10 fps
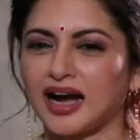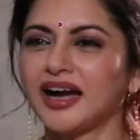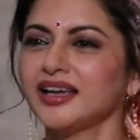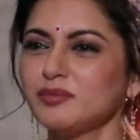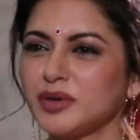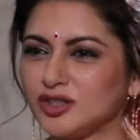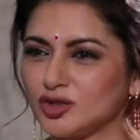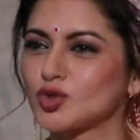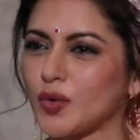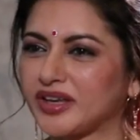I am
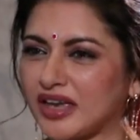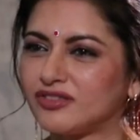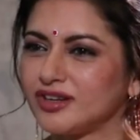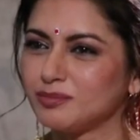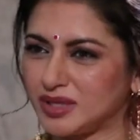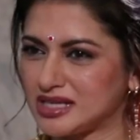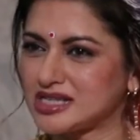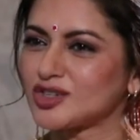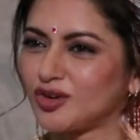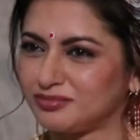enjoying every
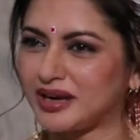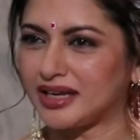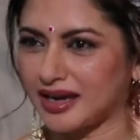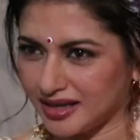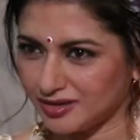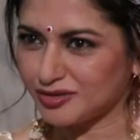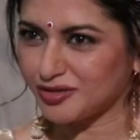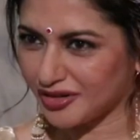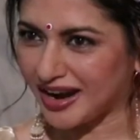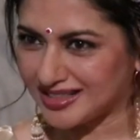minute of my life
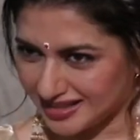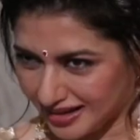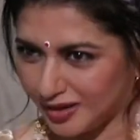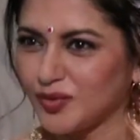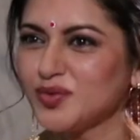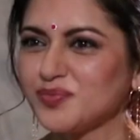right now.